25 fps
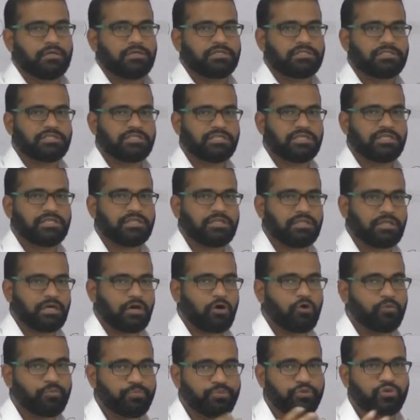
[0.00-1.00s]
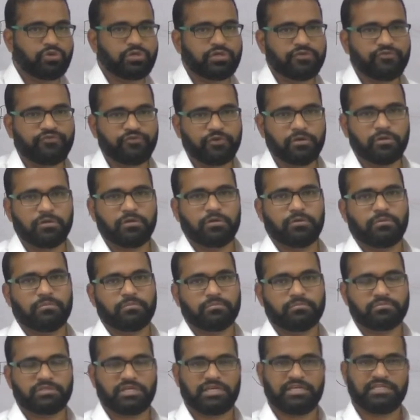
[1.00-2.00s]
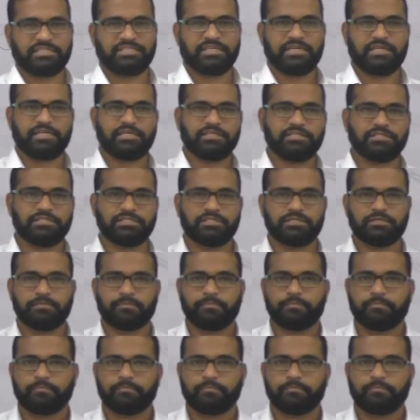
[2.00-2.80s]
see how beautiful the design is